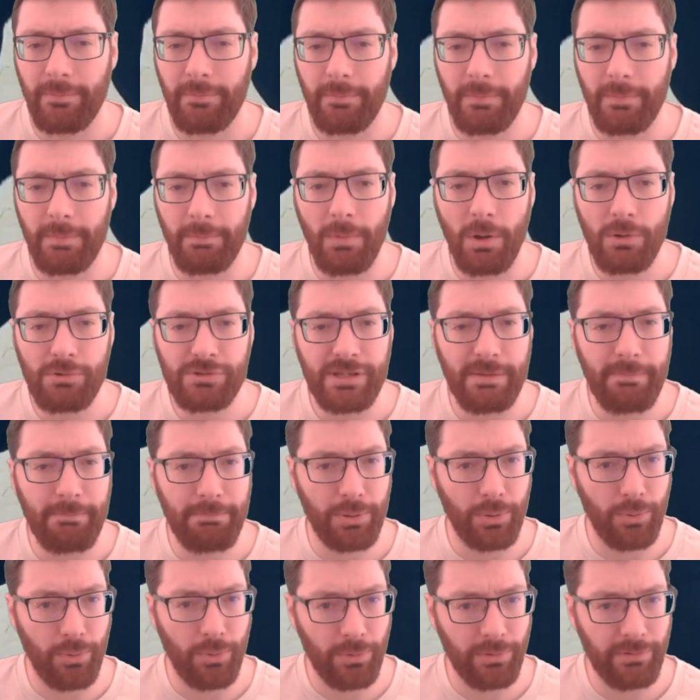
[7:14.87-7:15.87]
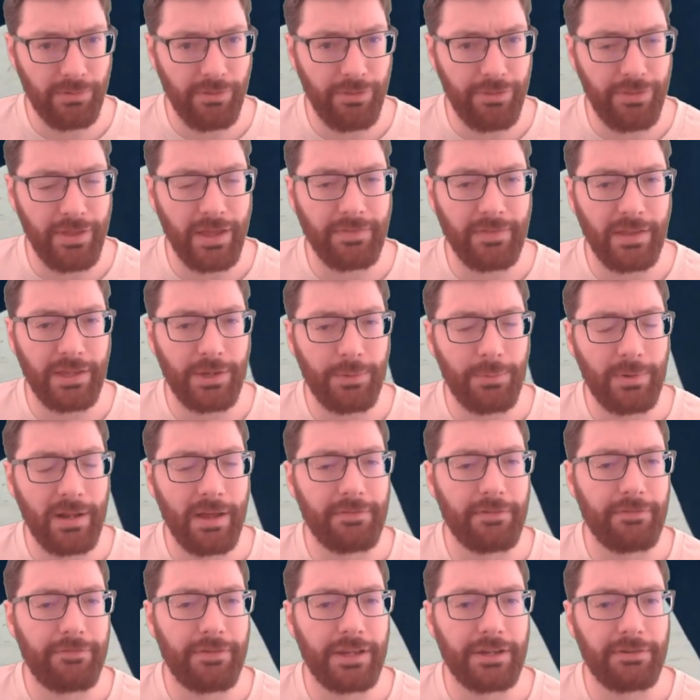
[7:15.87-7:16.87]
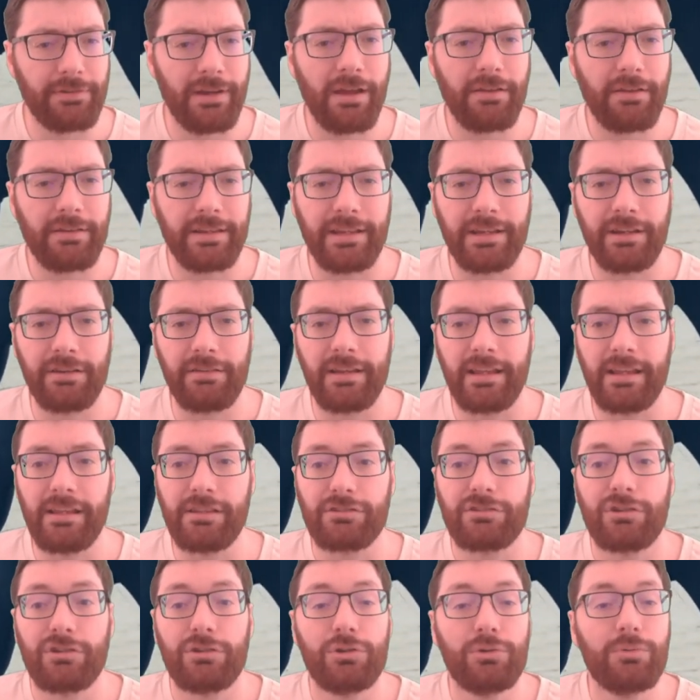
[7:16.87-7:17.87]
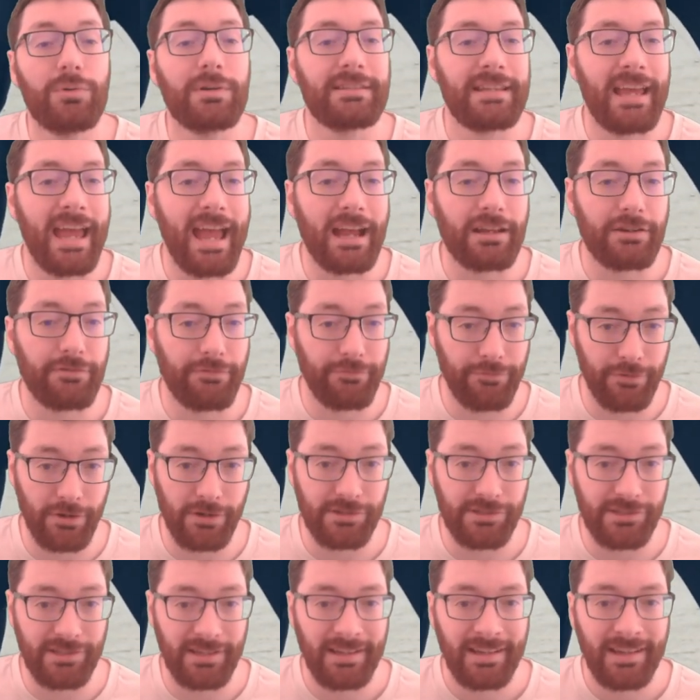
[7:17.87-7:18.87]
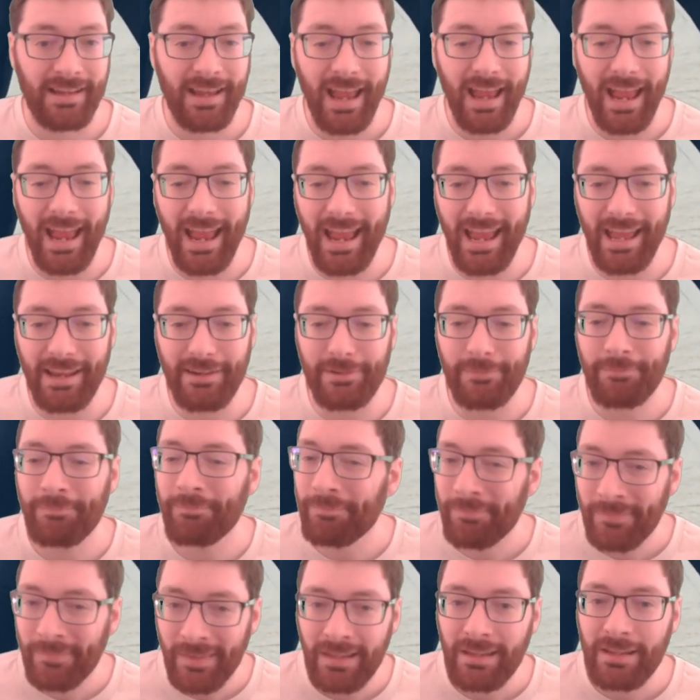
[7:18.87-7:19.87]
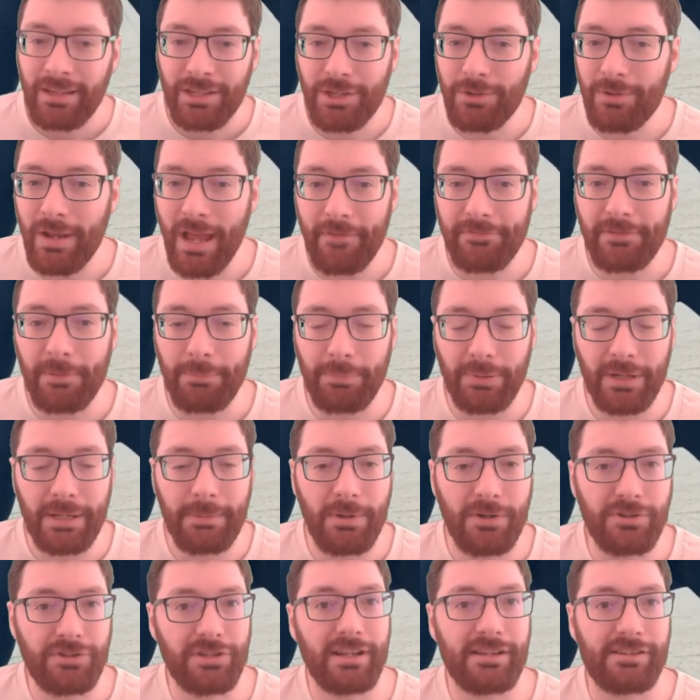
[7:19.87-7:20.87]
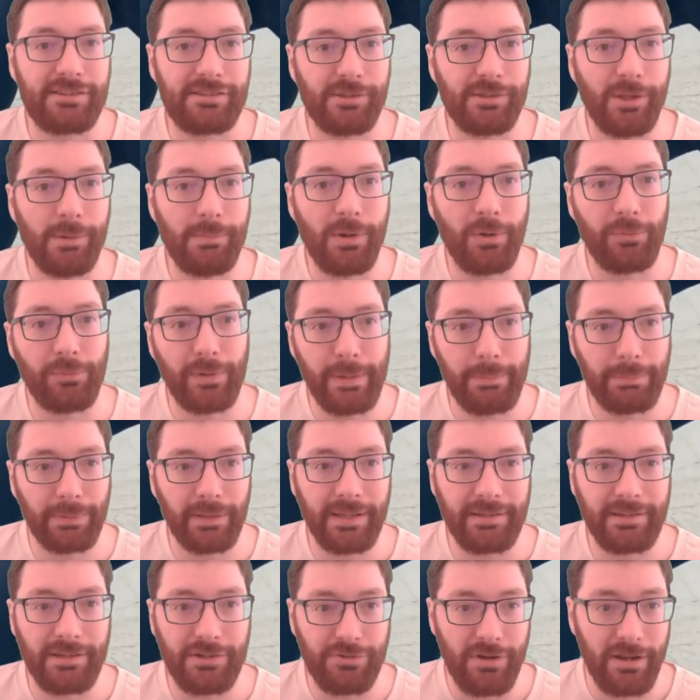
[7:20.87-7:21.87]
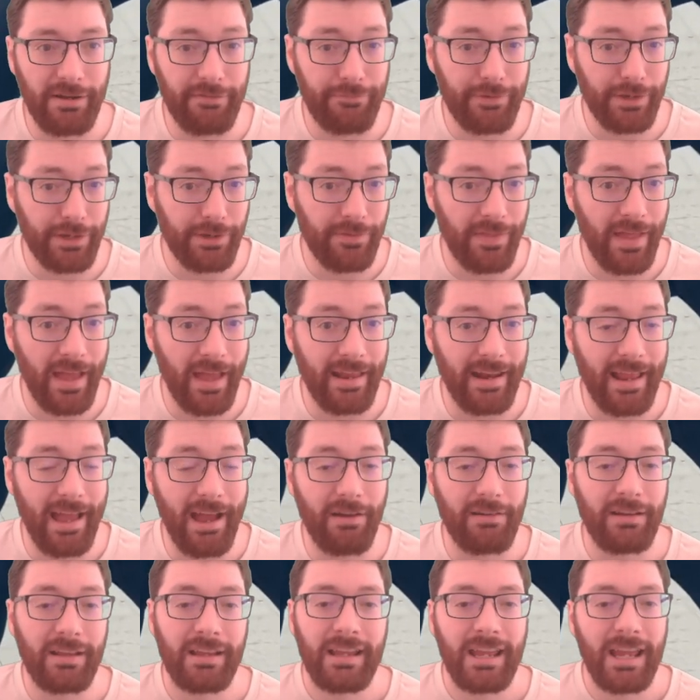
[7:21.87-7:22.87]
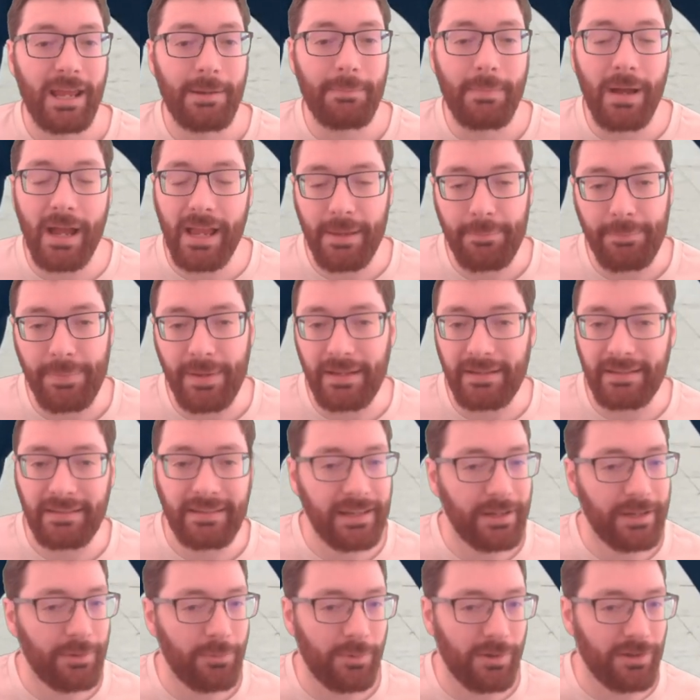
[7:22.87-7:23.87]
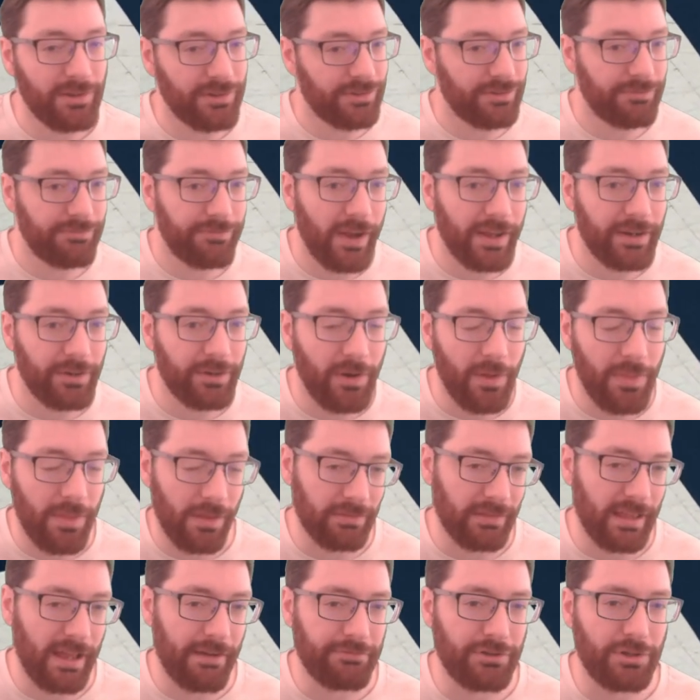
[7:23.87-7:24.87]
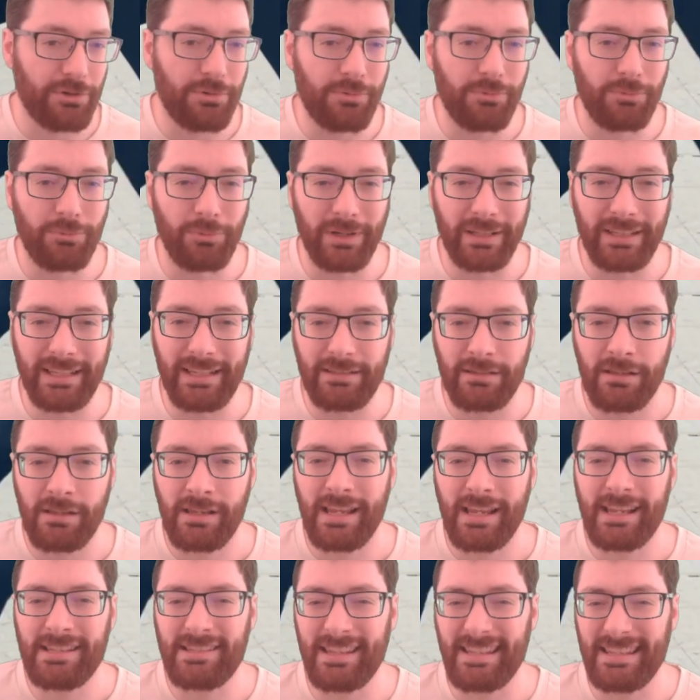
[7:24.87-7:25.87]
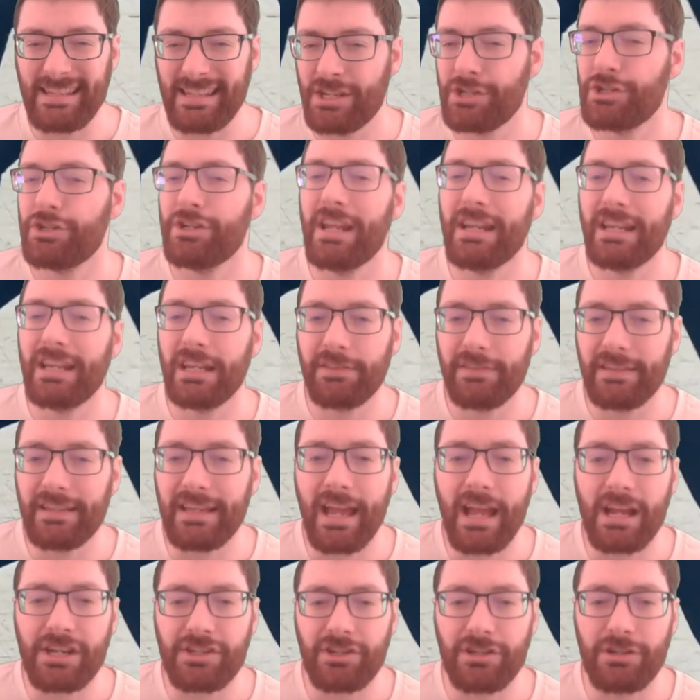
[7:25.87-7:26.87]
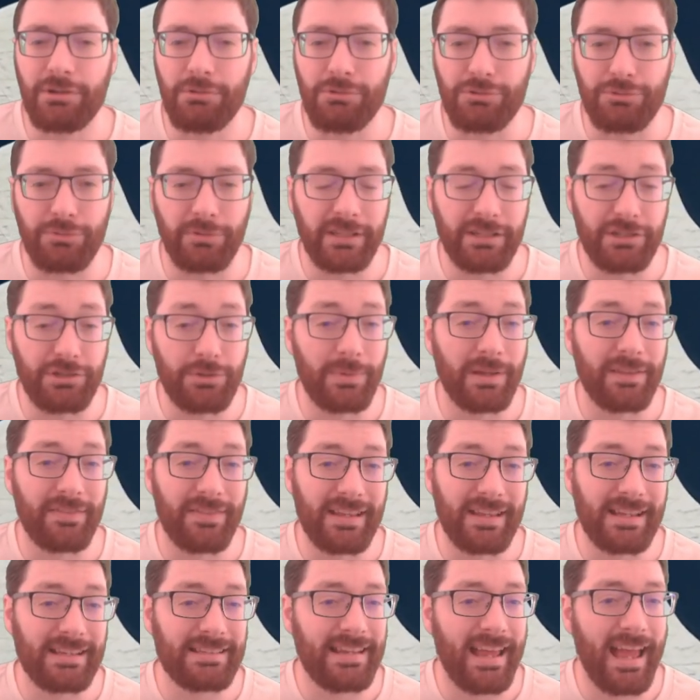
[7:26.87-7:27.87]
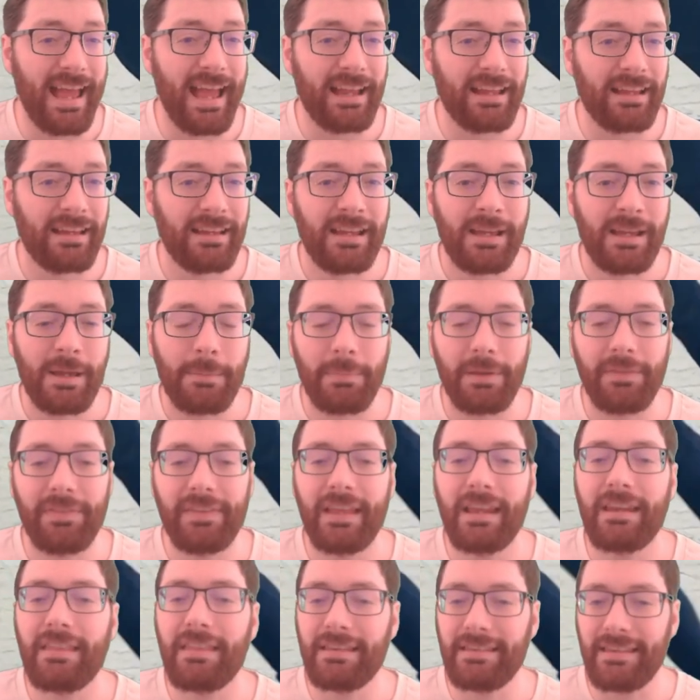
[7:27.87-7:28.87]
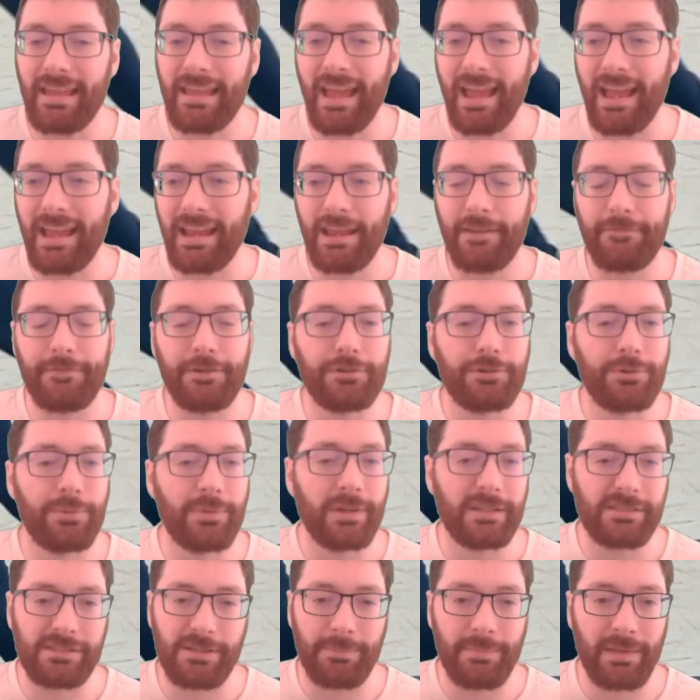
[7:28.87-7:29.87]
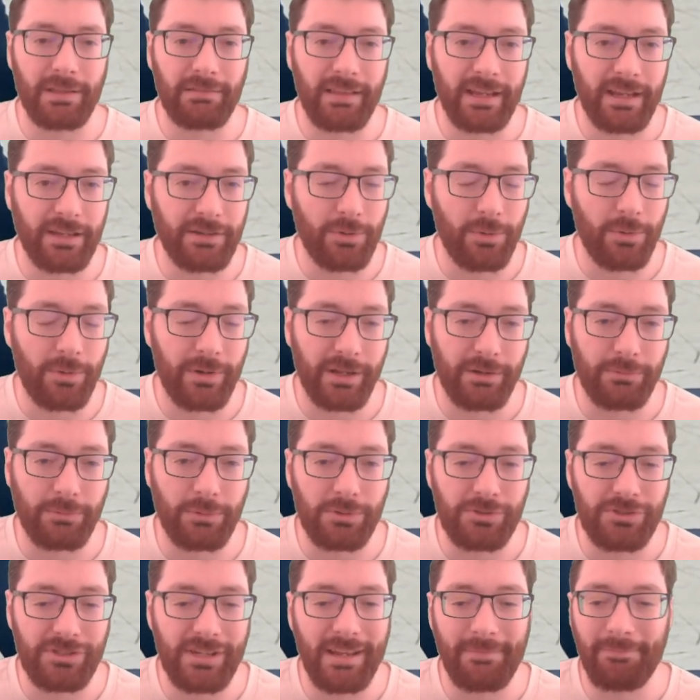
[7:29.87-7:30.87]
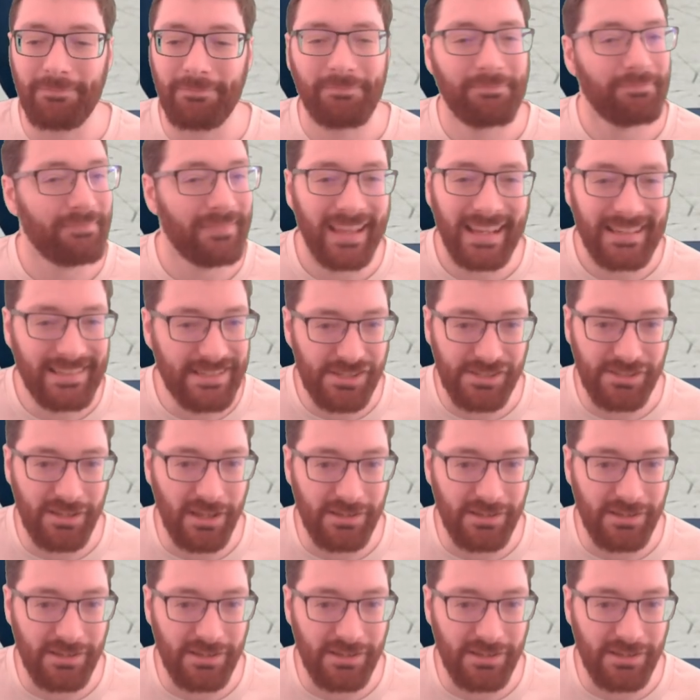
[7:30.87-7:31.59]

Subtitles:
most important thing that you would have to figure out here is who attacked first, and you'd have to pretty much get a slow-mo replay to try to figure that out. In my opinion, it was fighter on the left who really is initiating the action, who's really doing the attack, but at the end of the day, if you're doing something like a Nordic rule set, it just